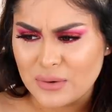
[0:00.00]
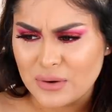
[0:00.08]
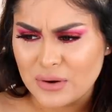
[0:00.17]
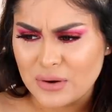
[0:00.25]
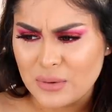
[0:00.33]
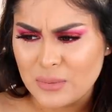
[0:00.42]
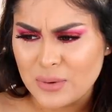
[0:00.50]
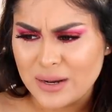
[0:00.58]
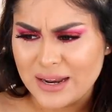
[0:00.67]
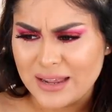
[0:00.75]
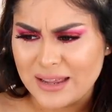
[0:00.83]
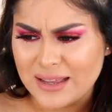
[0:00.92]
Girl,
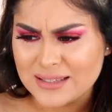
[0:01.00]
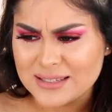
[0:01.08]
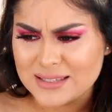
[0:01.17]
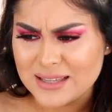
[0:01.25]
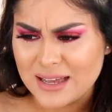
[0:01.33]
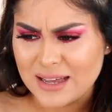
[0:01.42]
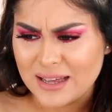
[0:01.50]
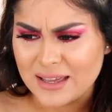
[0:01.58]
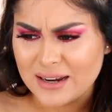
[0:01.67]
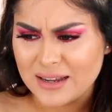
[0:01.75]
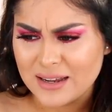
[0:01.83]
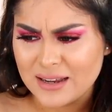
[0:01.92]
what is
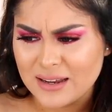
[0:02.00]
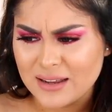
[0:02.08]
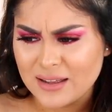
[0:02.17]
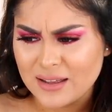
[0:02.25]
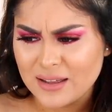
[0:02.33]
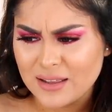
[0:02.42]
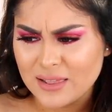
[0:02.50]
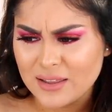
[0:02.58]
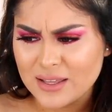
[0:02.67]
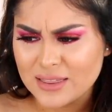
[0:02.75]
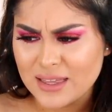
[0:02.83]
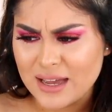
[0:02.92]
that?
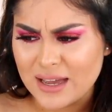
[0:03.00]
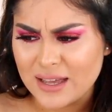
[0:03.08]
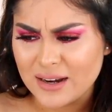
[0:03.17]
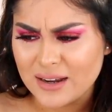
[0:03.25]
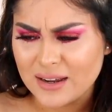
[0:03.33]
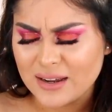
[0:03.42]
Look at that.